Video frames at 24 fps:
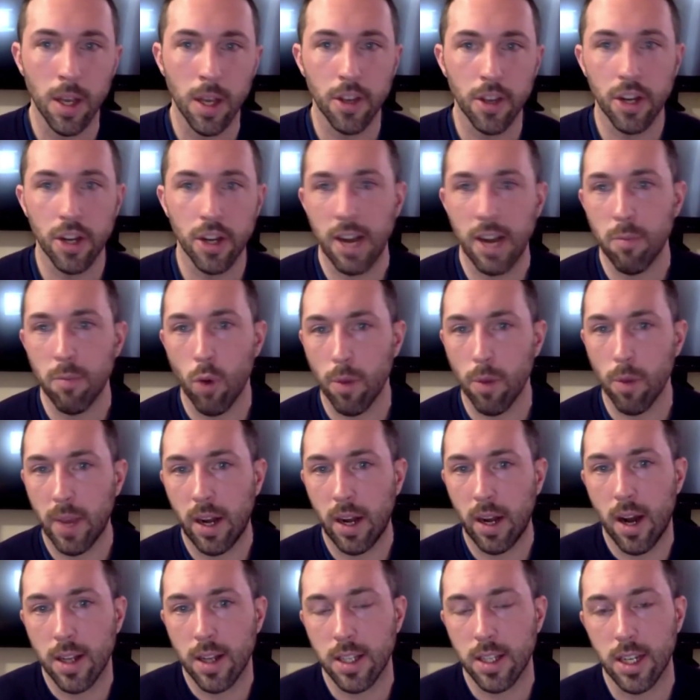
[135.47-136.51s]
you're going to have more beta
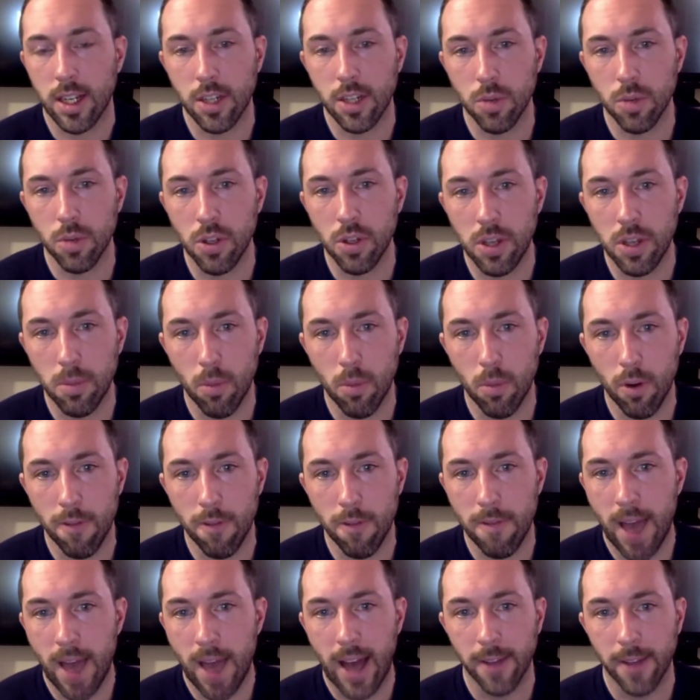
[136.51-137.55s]
oxidation when you eat more
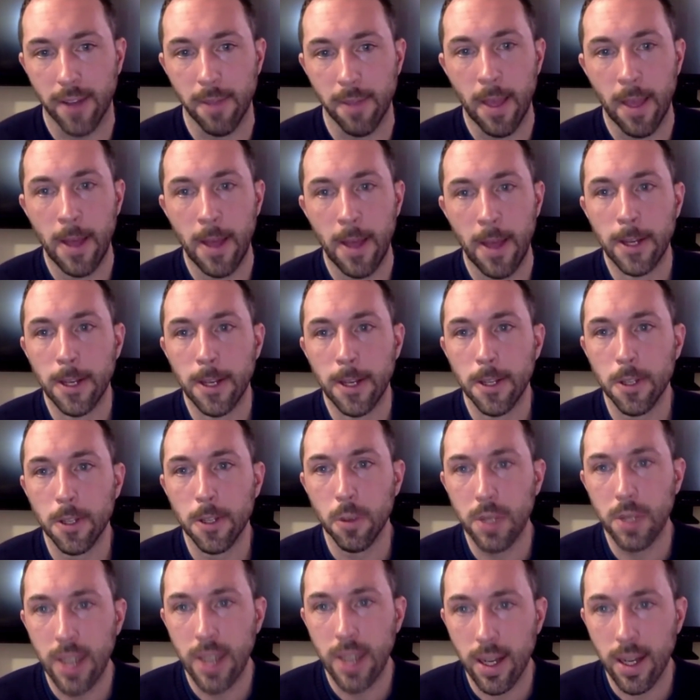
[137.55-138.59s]
fat. So
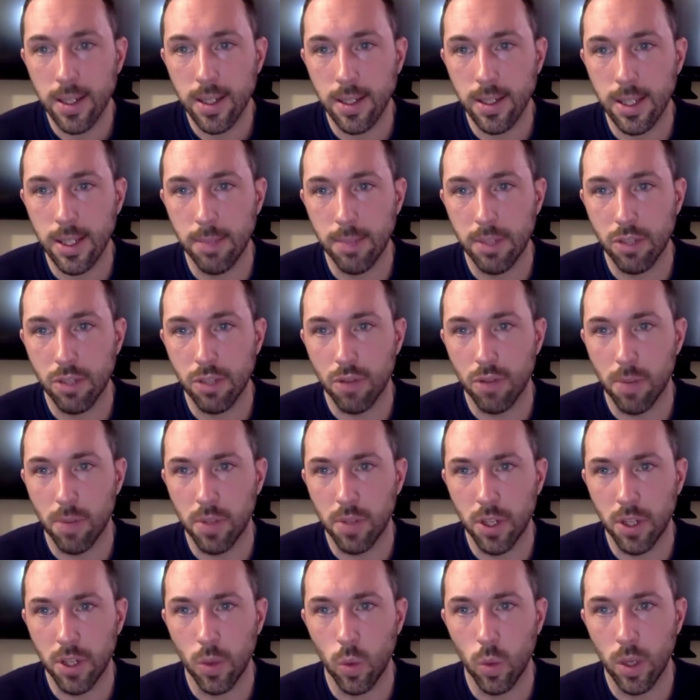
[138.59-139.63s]
yes, sleep
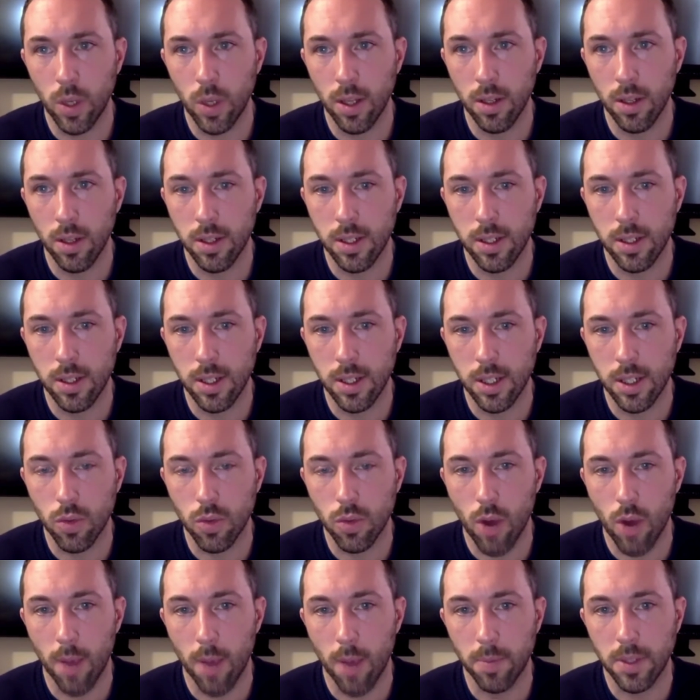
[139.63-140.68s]
disruption will
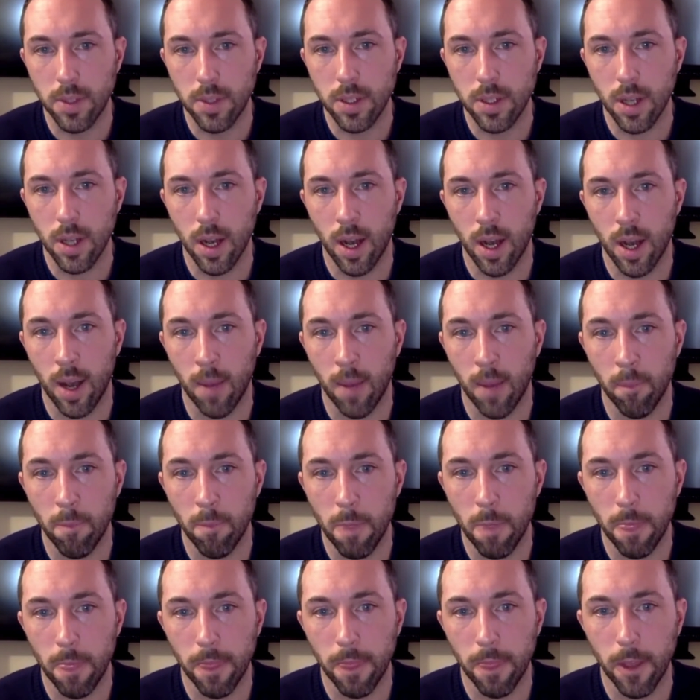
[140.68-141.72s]
disrupt
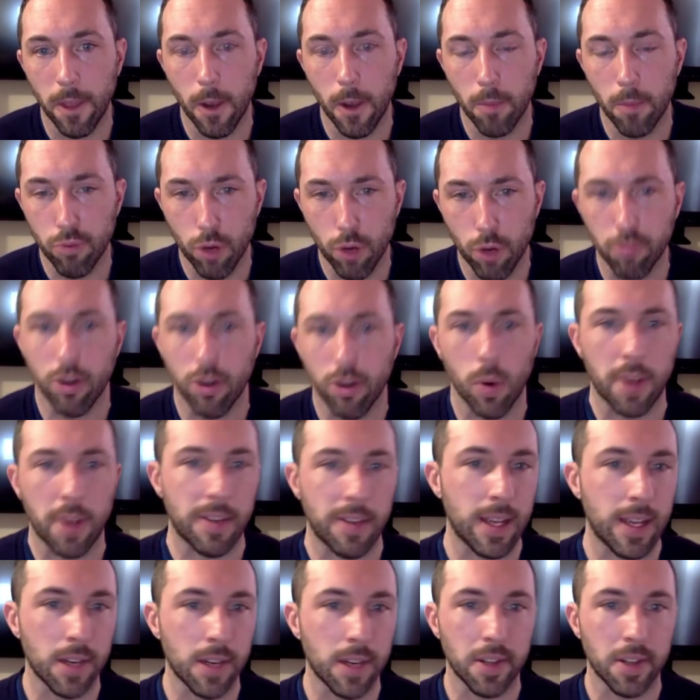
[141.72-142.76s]
the appropriate way of
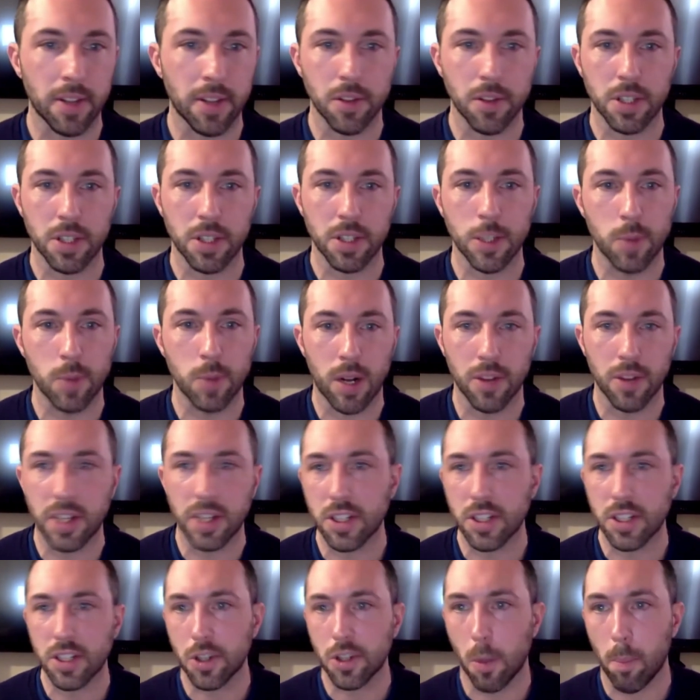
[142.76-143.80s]
handling those things, but I don't think
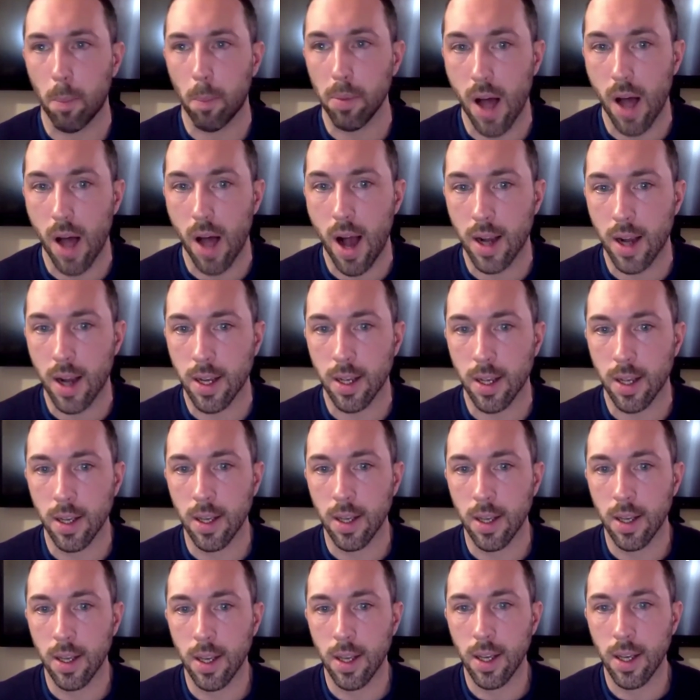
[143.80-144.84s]
it's going to block
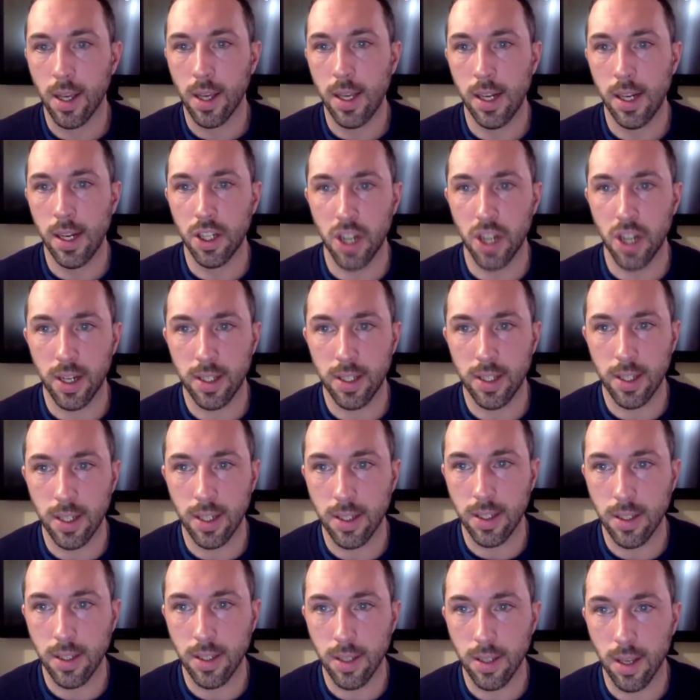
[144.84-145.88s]

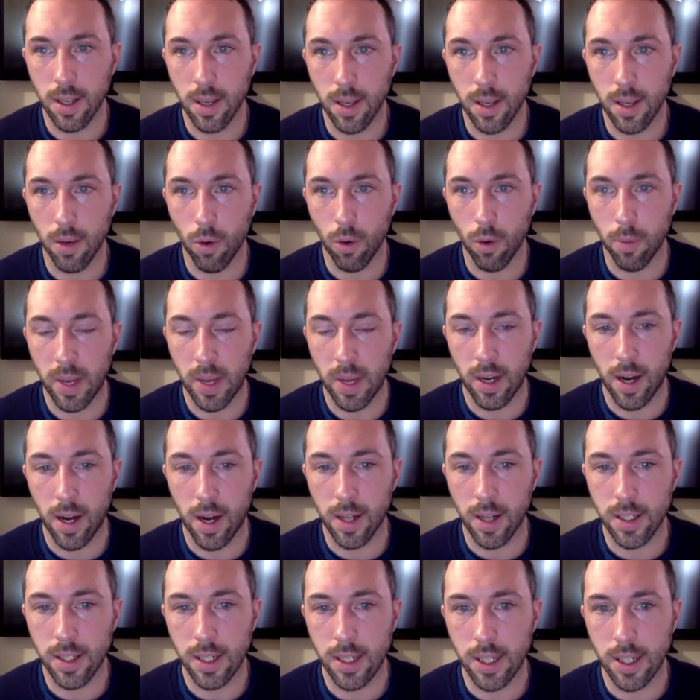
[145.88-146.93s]
ketogenesis or beta
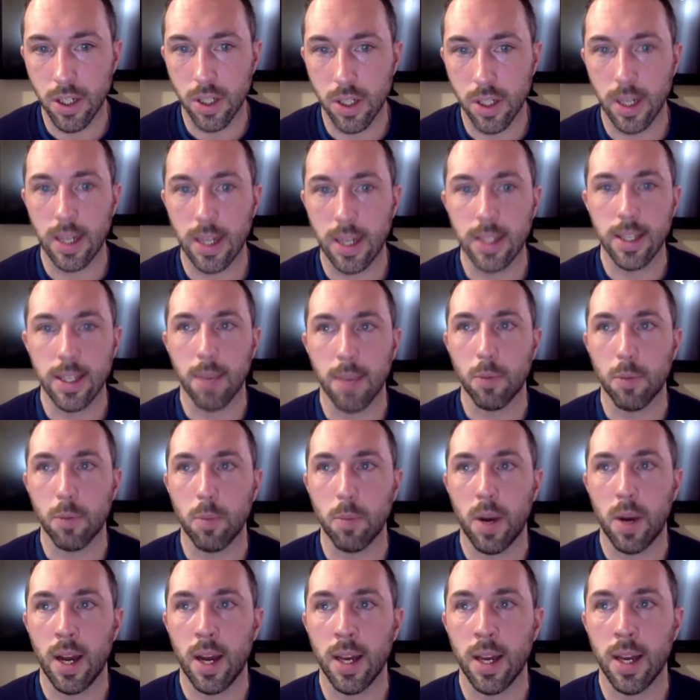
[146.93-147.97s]
oxidation except
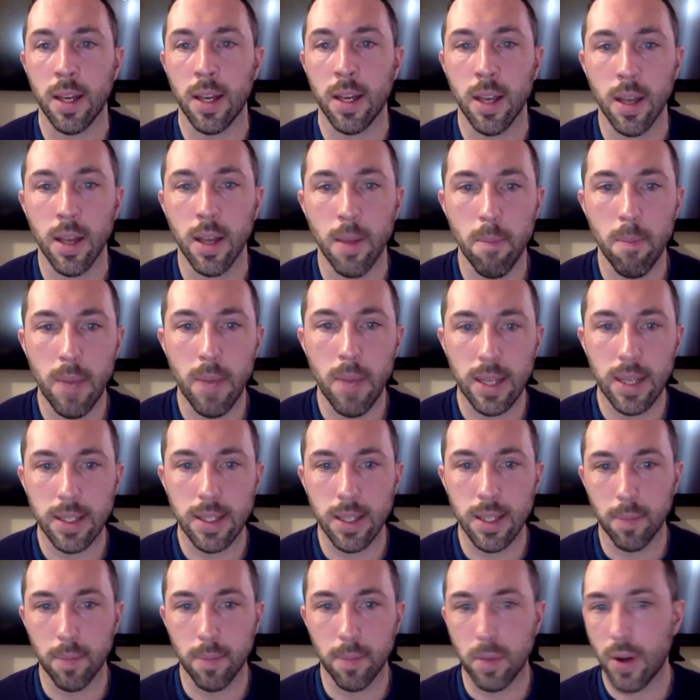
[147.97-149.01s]
by
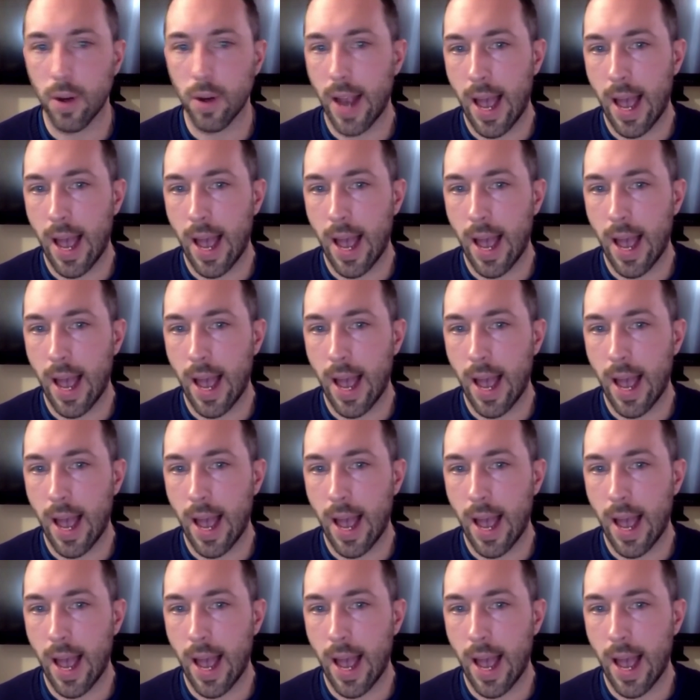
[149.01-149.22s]
messing up your